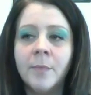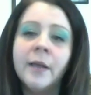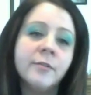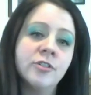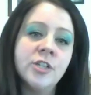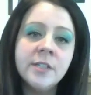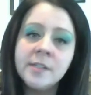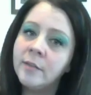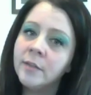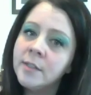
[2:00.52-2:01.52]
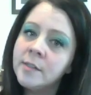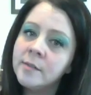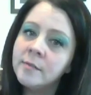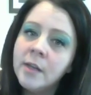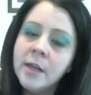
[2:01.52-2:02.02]
Energy is endless.
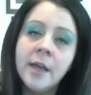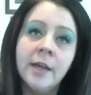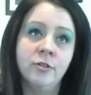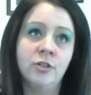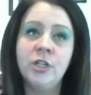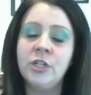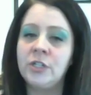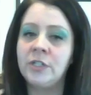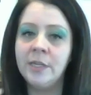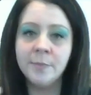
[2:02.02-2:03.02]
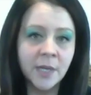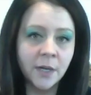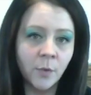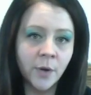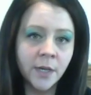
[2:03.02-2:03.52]
Energy just keeps
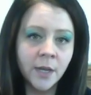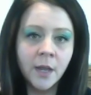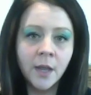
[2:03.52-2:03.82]
on going.